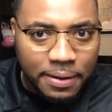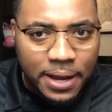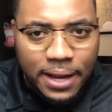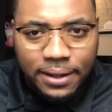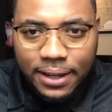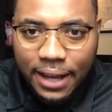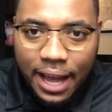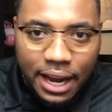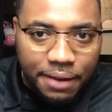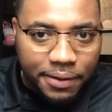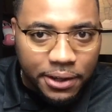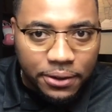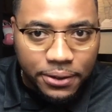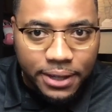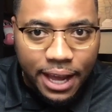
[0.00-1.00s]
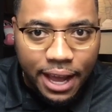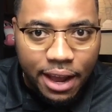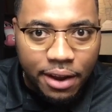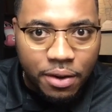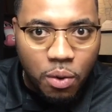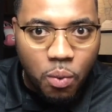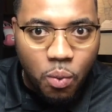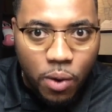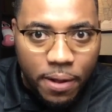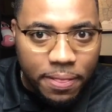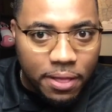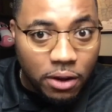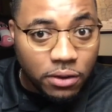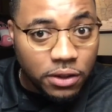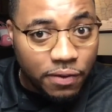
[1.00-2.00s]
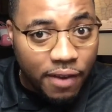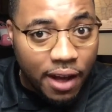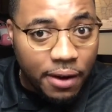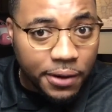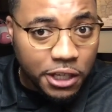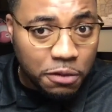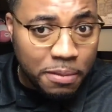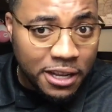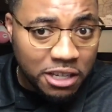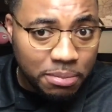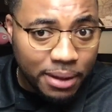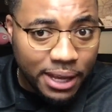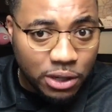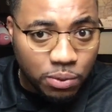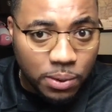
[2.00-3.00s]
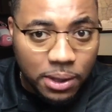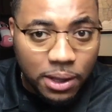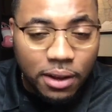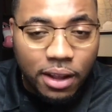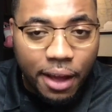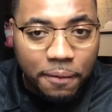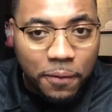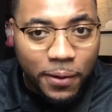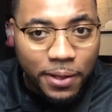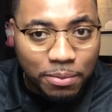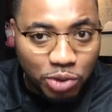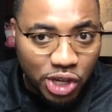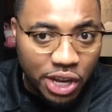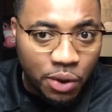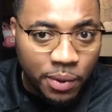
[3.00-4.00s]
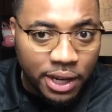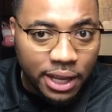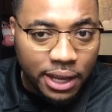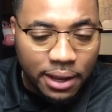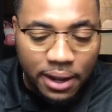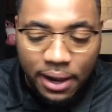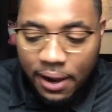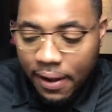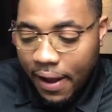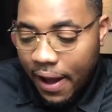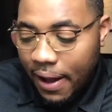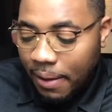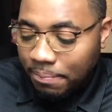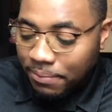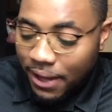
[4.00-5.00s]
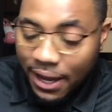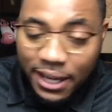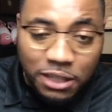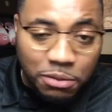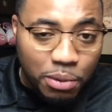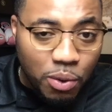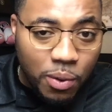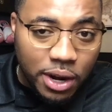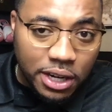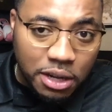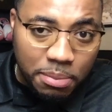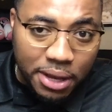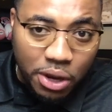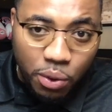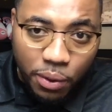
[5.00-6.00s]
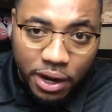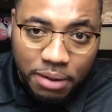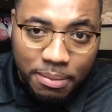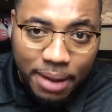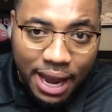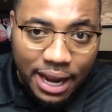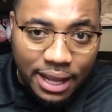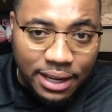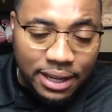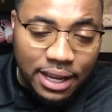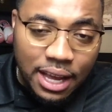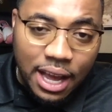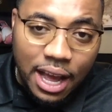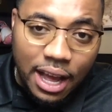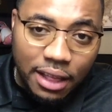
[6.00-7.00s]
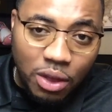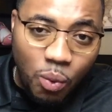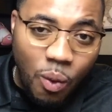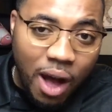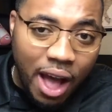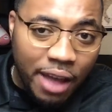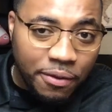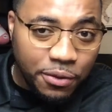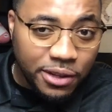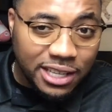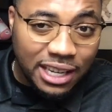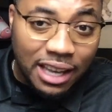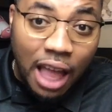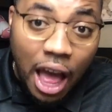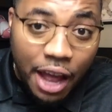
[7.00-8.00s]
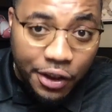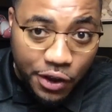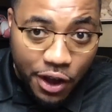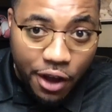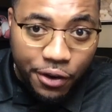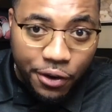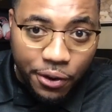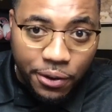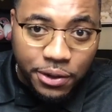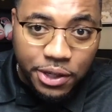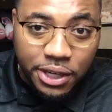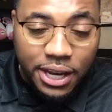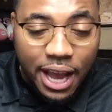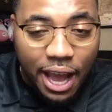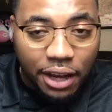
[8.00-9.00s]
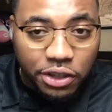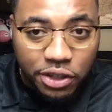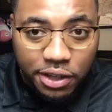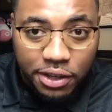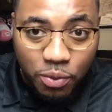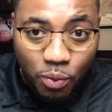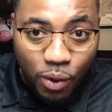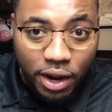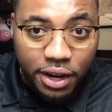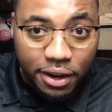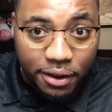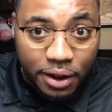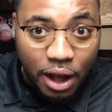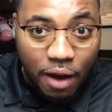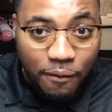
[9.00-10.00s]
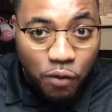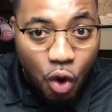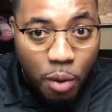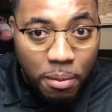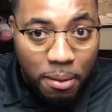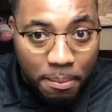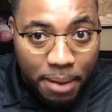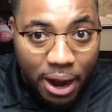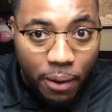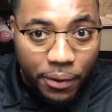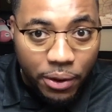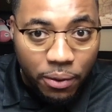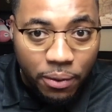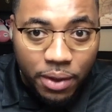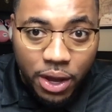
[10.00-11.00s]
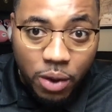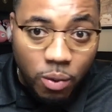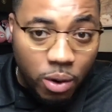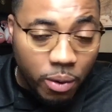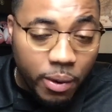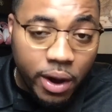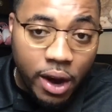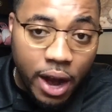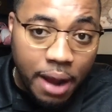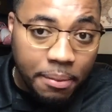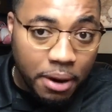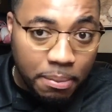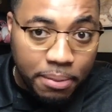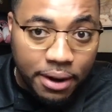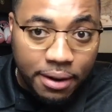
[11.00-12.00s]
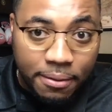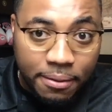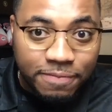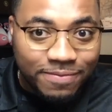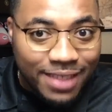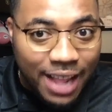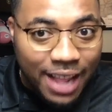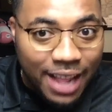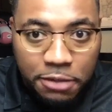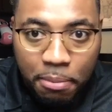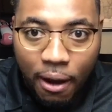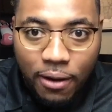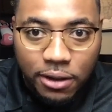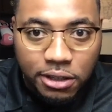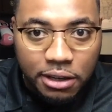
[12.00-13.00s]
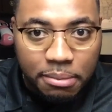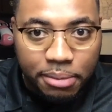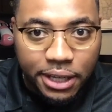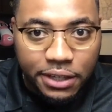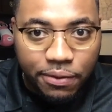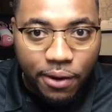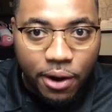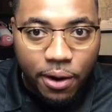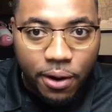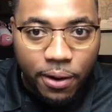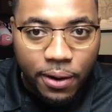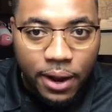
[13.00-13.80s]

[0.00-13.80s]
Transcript: to kind of understand what those final expense plans would look like for them genuinely. The husband wanted to be cremated. The wife was a lot younger. She actually wanted a formal burial where we were able to put a nice policy in place for her.